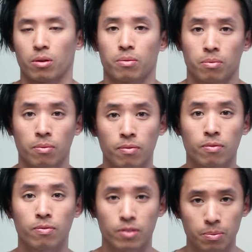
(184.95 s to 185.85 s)
well
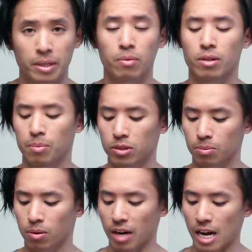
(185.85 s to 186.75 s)
to me one of the most
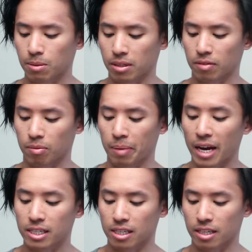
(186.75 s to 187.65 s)
important aspects of a
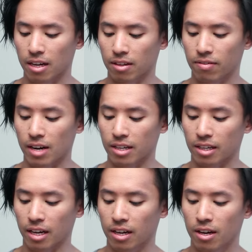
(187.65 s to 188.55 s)
paste is that the fact
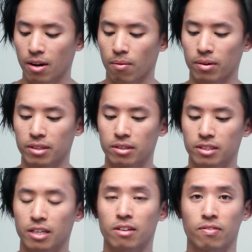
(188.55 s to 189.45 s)
that like when you
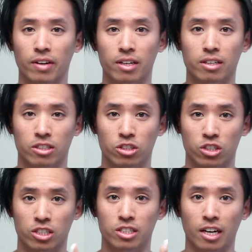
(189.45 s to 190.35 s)
stick your finger to
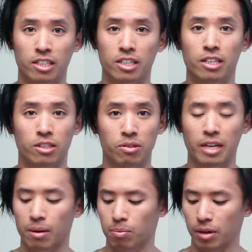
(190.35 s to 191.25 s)
just touch it, you
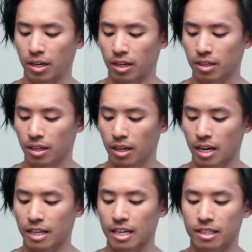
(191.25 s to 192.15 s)
get product.
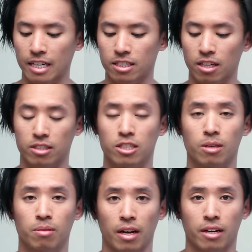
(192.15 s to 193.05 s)
And like that's not
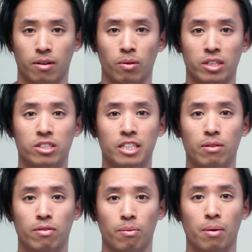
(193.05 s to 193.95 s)
so, like what you see
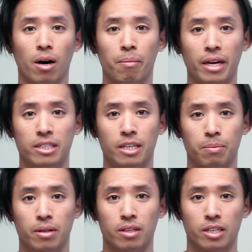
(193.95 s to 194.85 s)
with a pomade
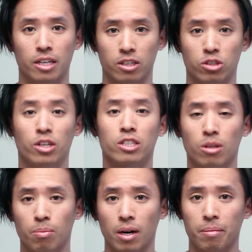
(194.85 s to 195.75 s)
typically, a
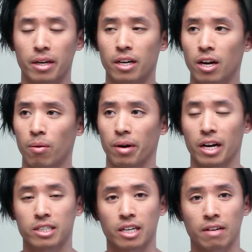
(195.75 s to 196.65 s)
traditional pomade where
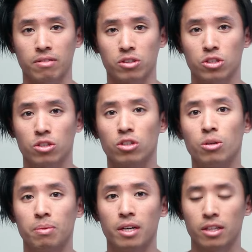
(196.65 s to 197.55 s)
you actually have to
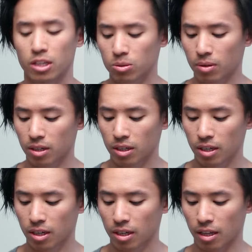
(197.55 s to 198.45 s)
scoop. This one,
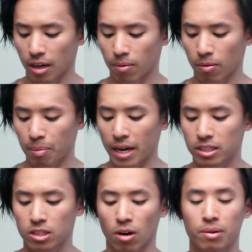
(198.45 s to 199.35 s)
like with
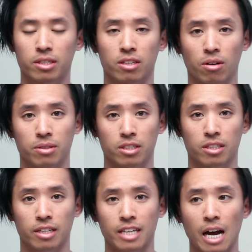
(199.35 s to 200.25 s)
paste, you always can always
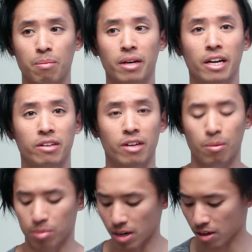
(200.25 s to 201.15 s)
just like tap it and you
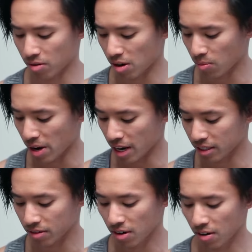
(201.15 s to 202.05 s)
get product right away.
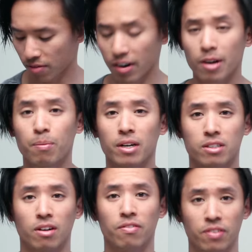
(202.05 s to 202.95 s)
It's very
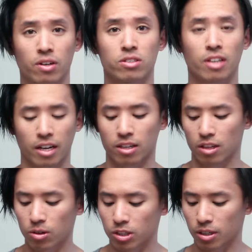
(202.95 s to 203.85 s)
much it feels like a
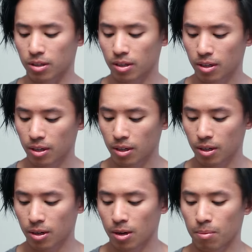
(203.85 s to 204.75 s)
lotion.
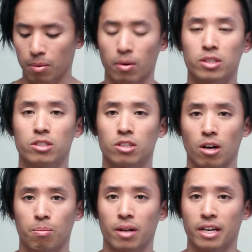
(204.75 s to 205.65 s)
But once you
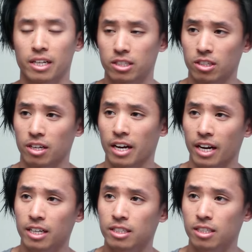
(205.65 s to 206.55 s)
start applying it to your
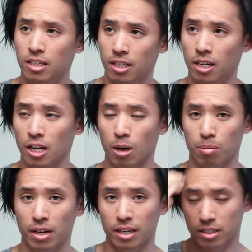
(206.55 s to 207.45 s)
hands and
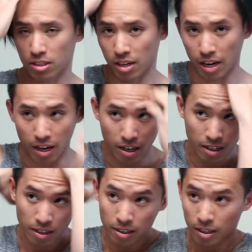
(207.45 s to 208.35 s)
applying to your
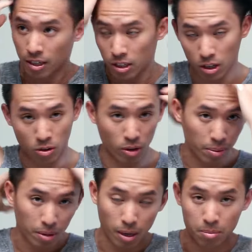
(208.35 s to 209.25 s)
hair, the
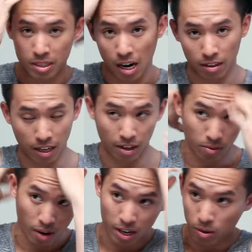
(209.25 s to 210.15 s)
grip comes out like
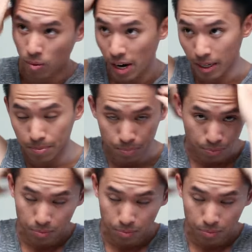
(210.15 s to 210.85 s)
right away.